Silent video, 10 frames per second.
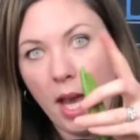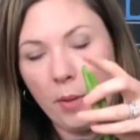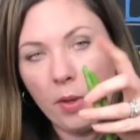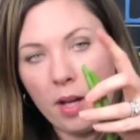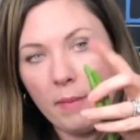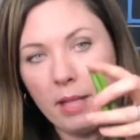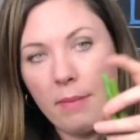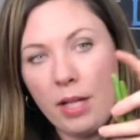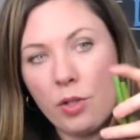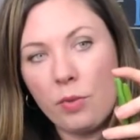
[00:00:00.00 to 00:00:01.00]
And what I
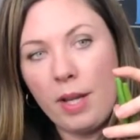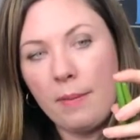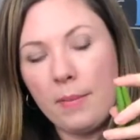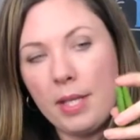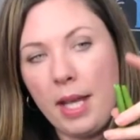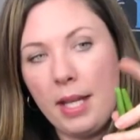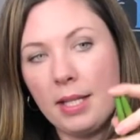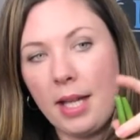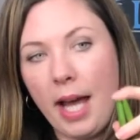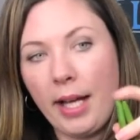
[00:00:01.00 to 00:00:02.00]
mean by trimmed
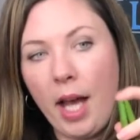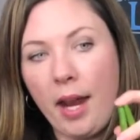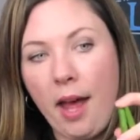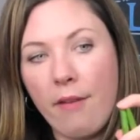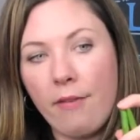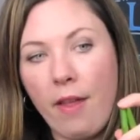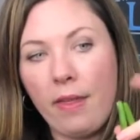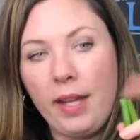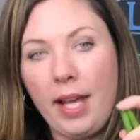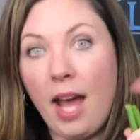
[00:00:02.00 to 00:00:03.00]
is I cut off
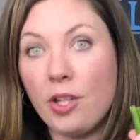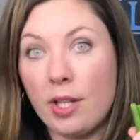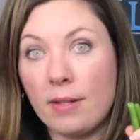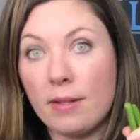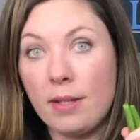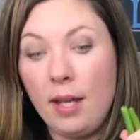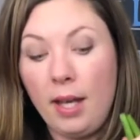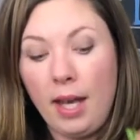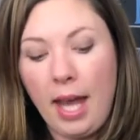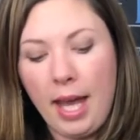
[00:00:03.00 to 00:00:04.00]
the edges.
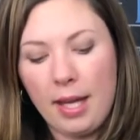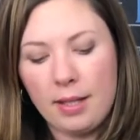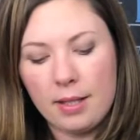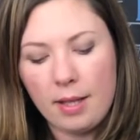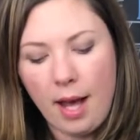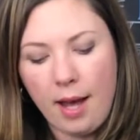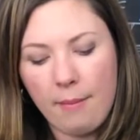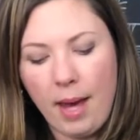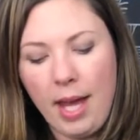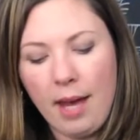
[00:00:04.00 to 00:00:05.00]
And
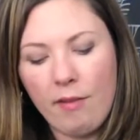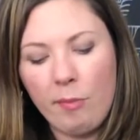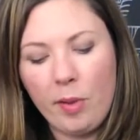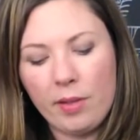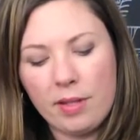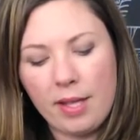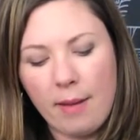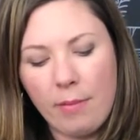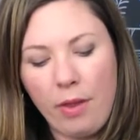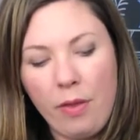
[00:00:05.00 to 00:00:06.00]
I have both
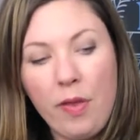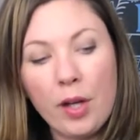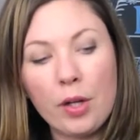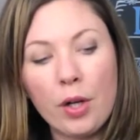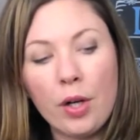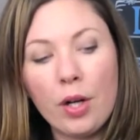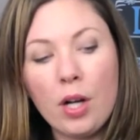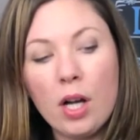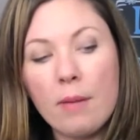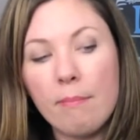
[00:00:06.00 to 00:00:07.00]
some
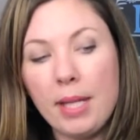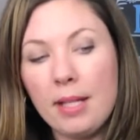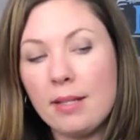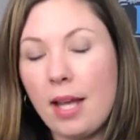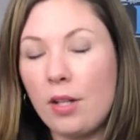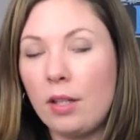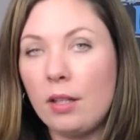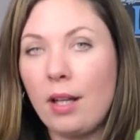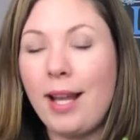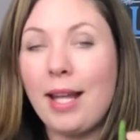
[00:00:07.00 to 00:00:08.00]
thicker beans that
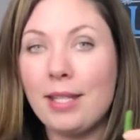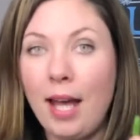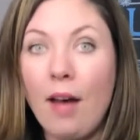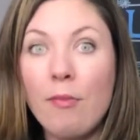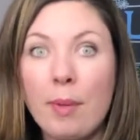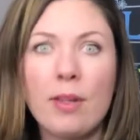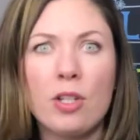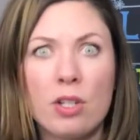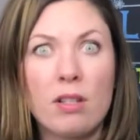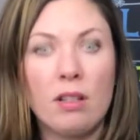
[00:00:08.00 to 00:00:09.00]
are not tough, but
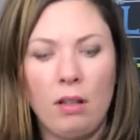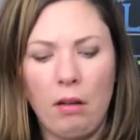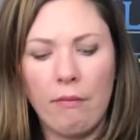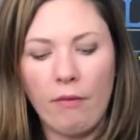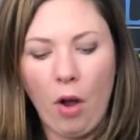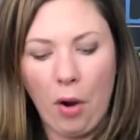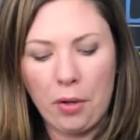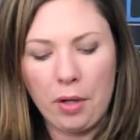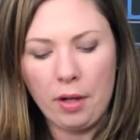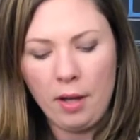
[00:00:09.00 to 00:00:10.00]
they're just a little
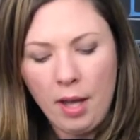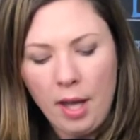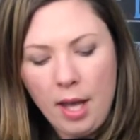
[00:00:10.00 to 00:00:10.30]
harder.